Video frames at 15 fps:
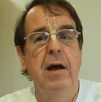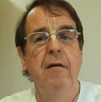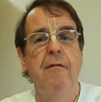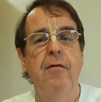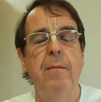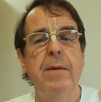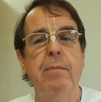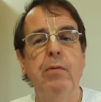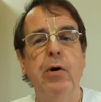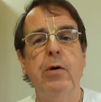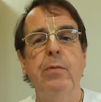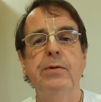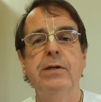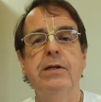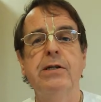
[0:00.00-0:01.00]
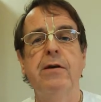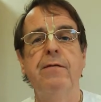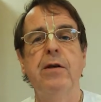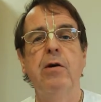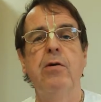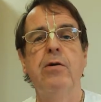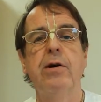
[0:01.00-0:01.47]
from the purposes of
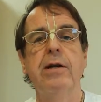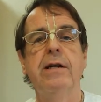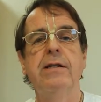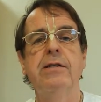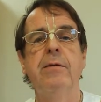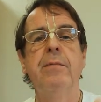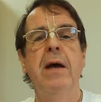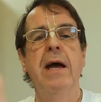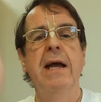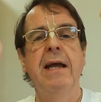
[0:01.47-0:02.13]
the organism